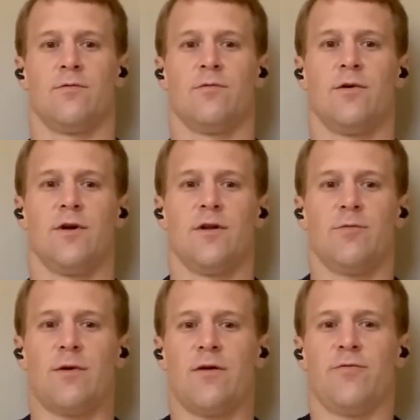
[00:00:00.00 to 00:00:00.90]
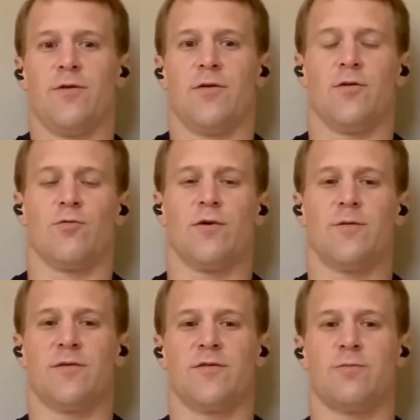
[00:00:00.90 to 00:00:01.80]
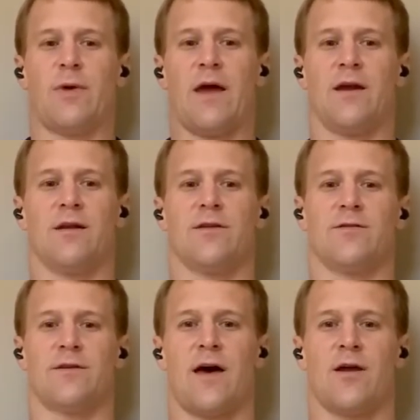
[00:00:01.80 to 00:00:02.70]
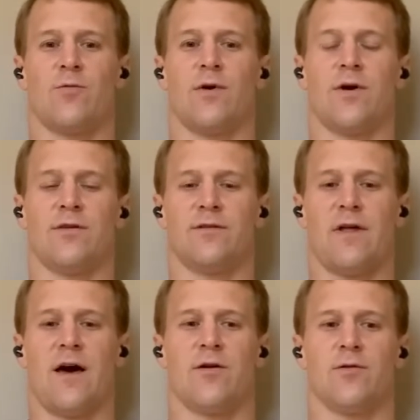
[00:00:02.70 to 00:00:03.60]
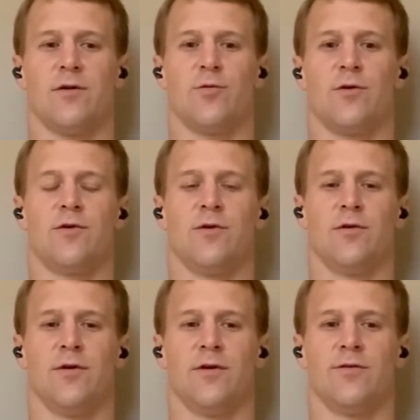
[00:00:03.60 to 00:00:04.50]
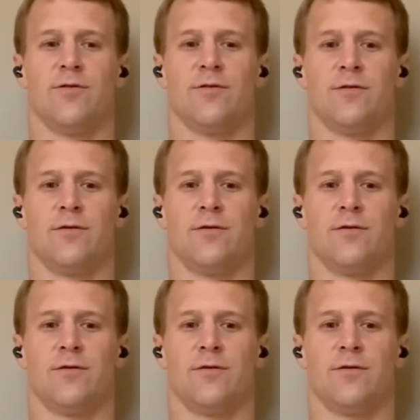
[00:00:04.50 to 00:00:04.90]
Really probably feel your ribs expanding sideways laterally when you do this.